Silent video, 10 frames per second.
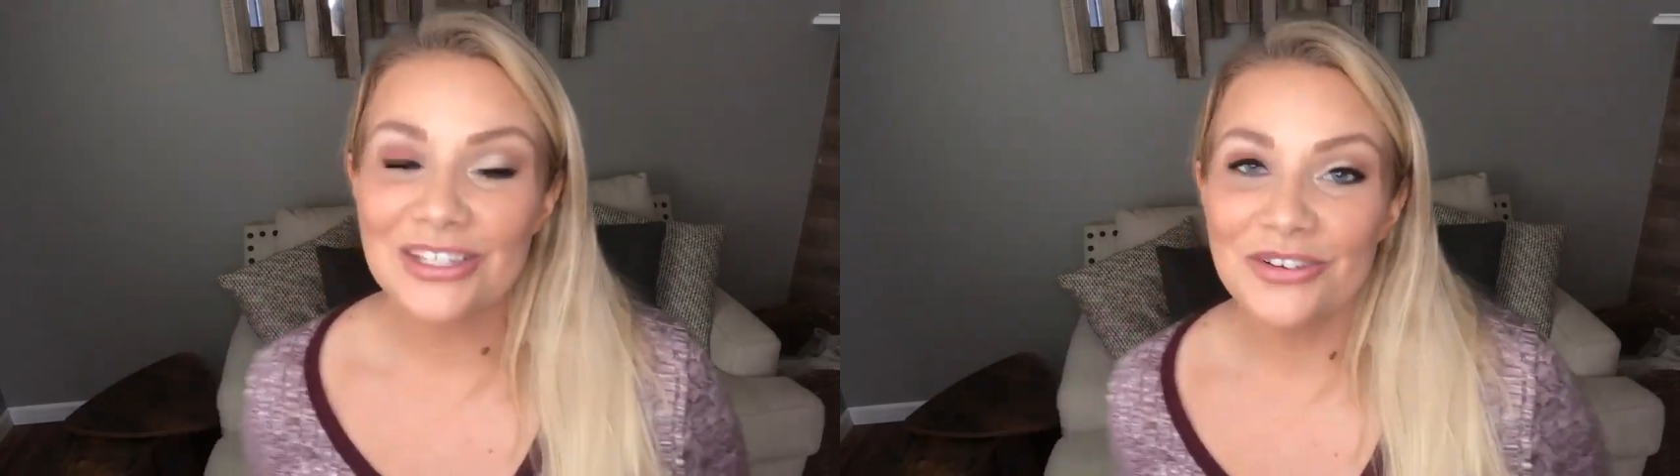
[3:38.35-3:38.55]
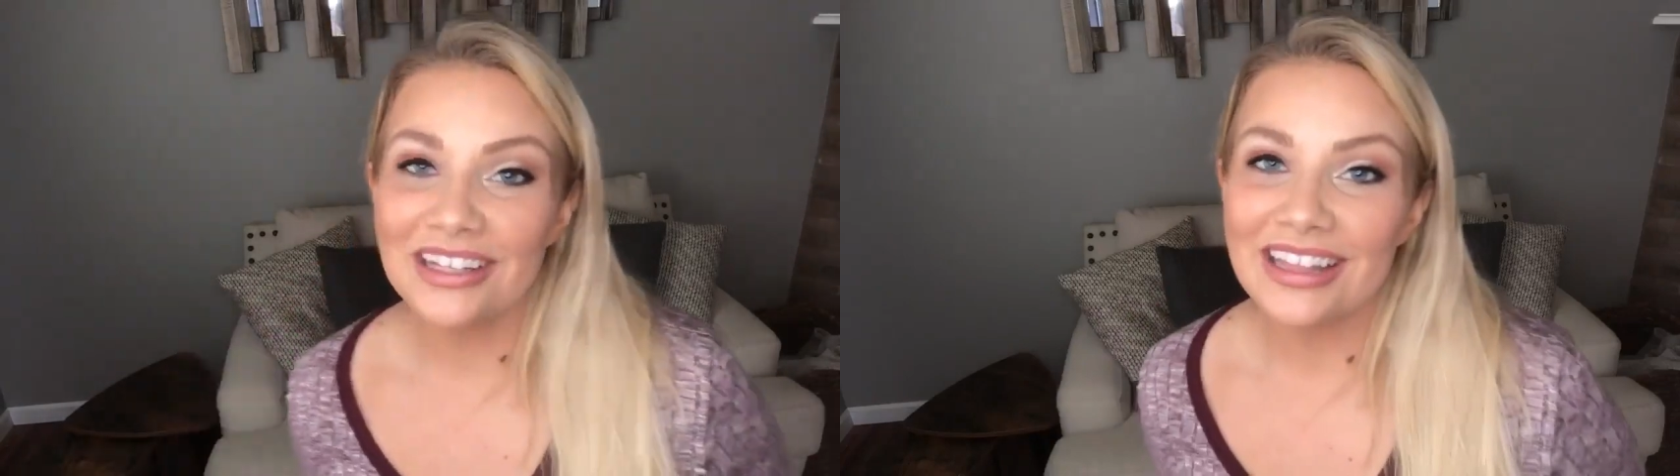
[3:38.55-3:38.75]

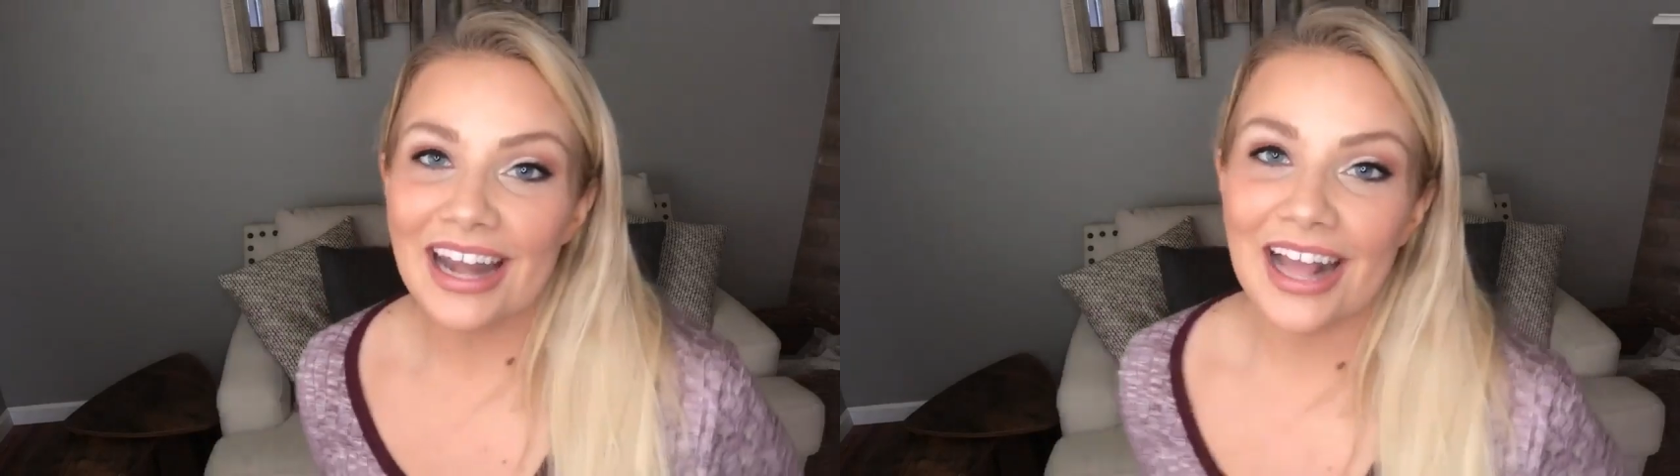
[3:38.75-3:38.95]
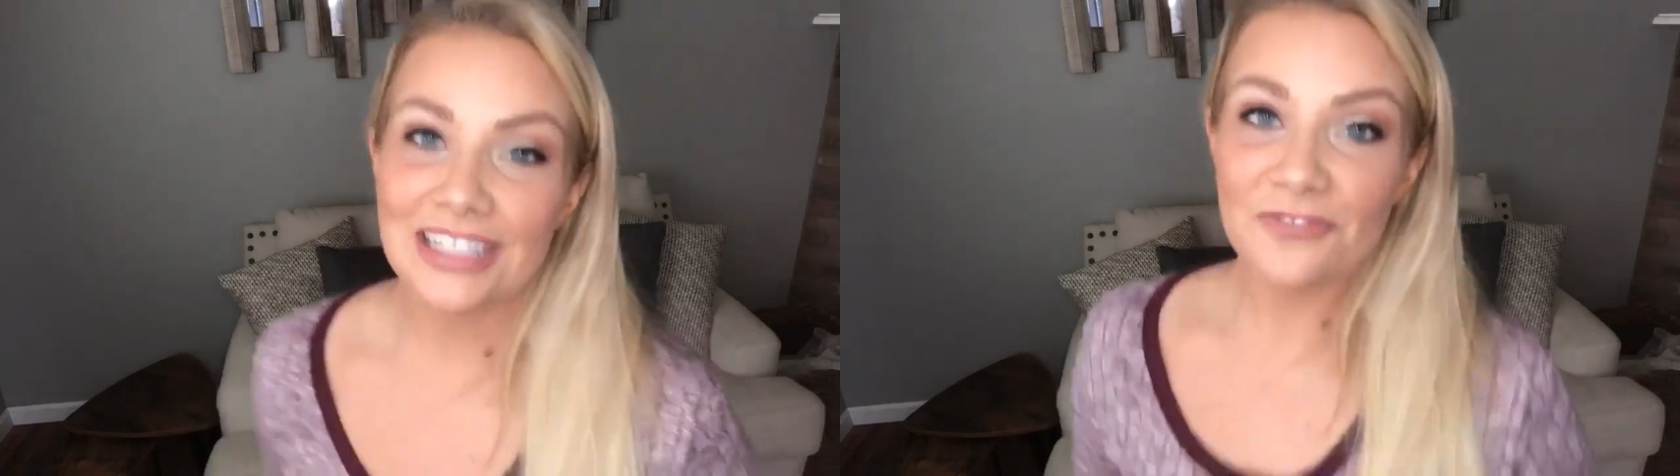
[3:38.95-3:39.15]
soon in the
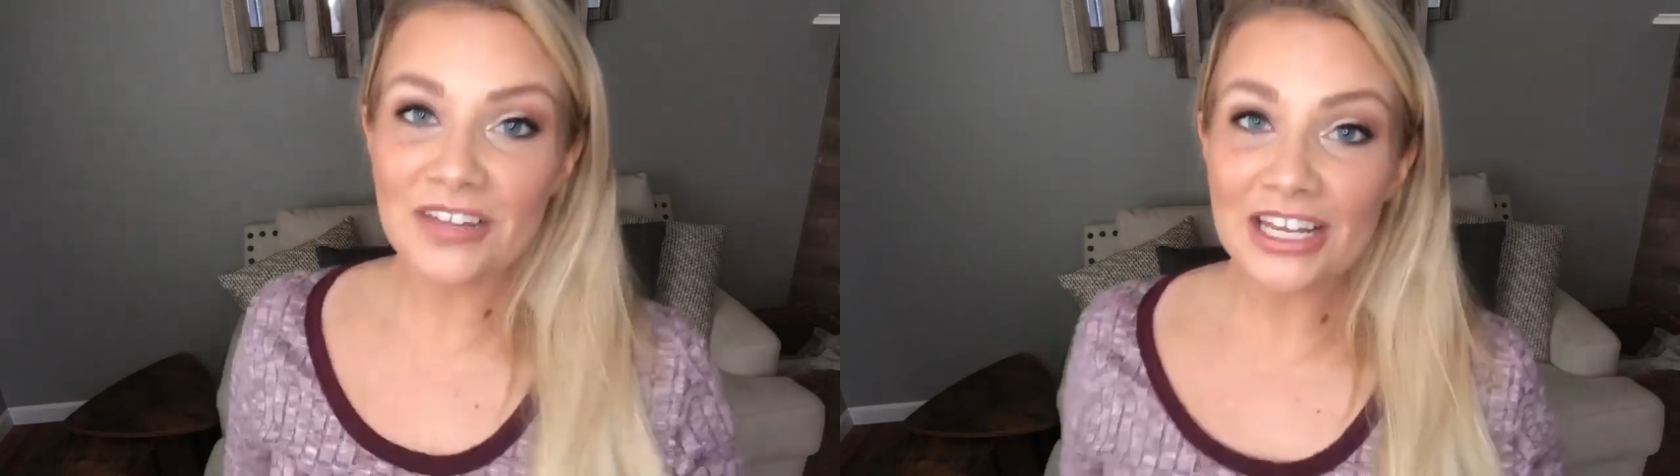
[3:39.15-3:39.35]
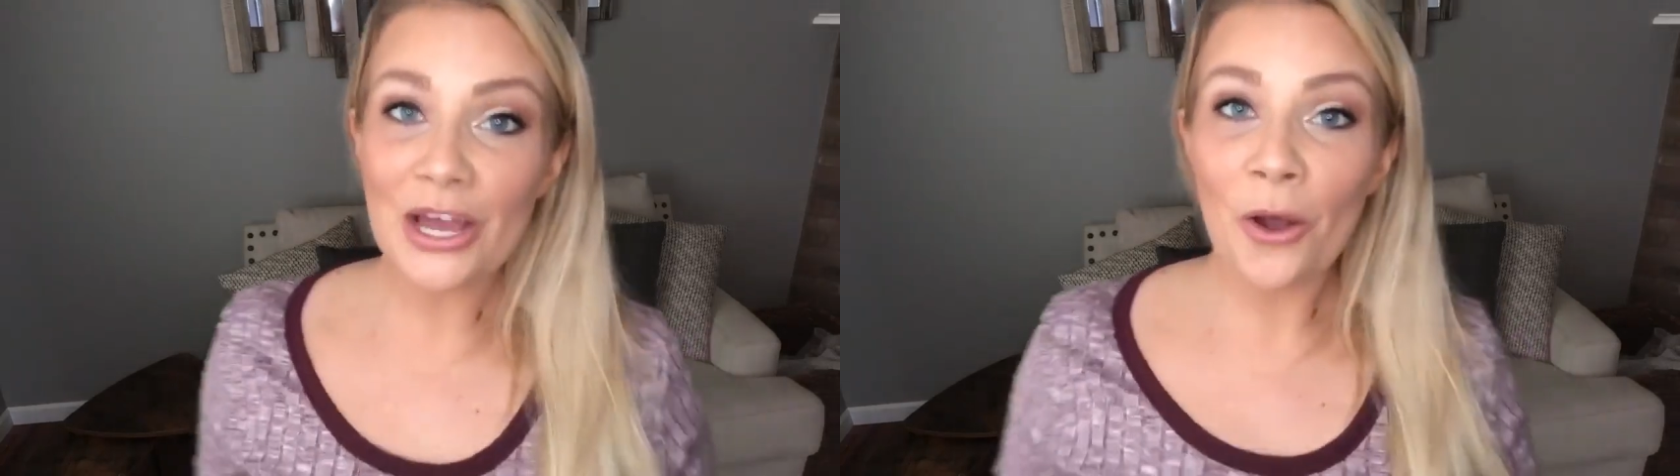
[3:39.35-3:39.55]
next
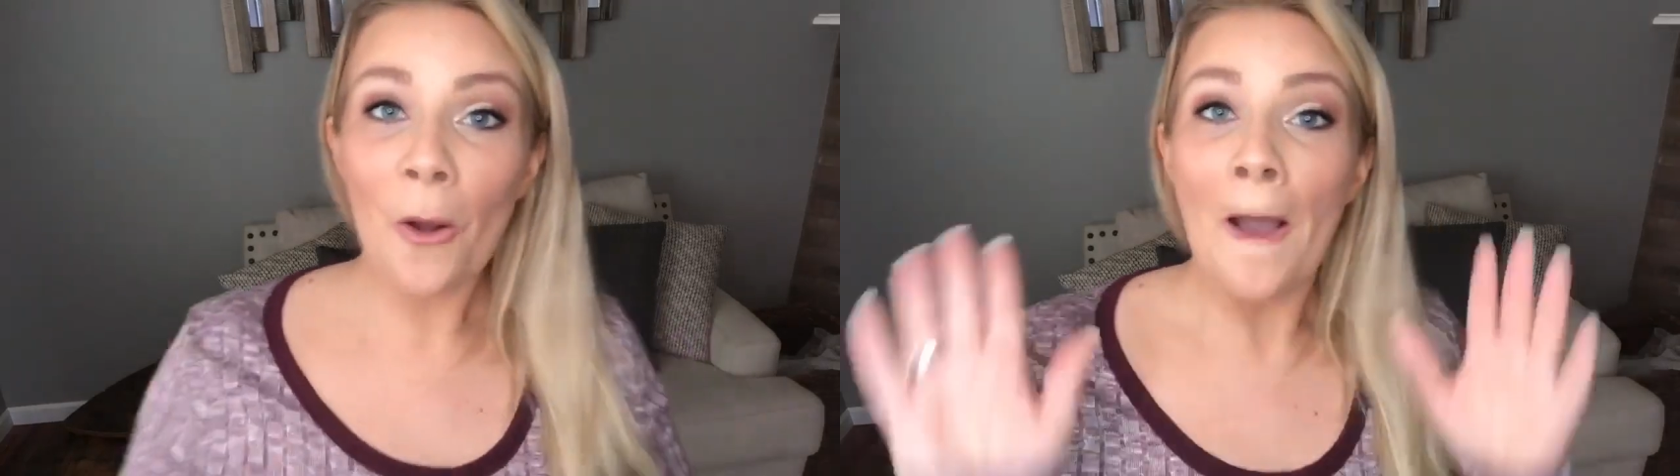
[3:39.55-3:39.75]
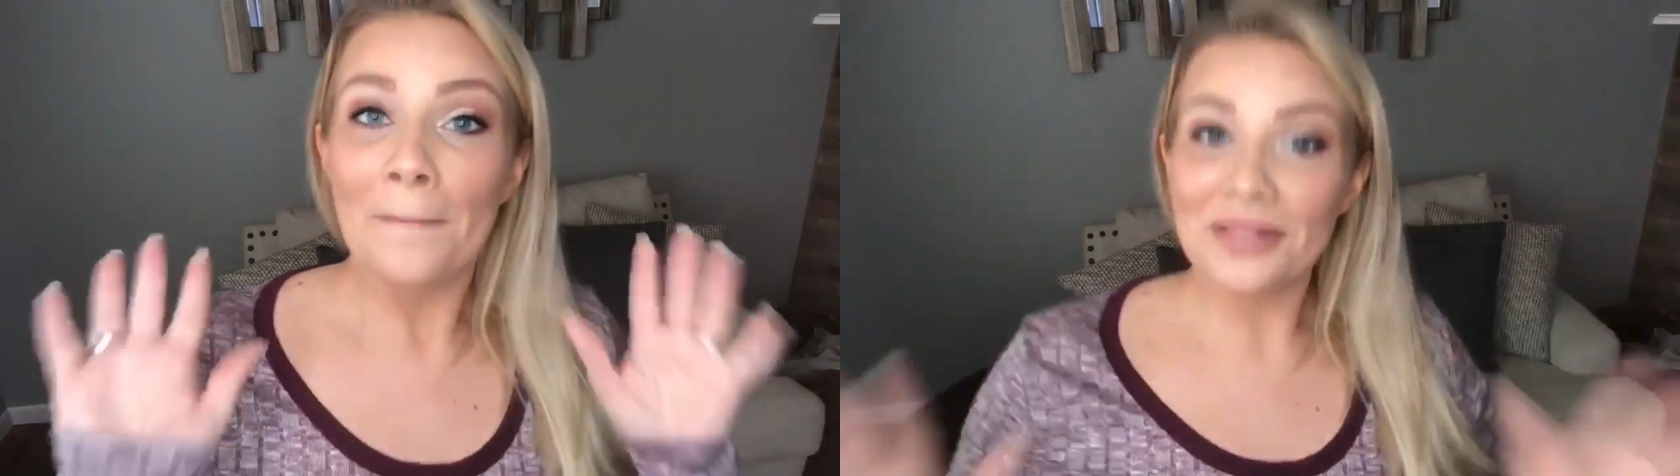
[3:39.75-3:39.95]
video.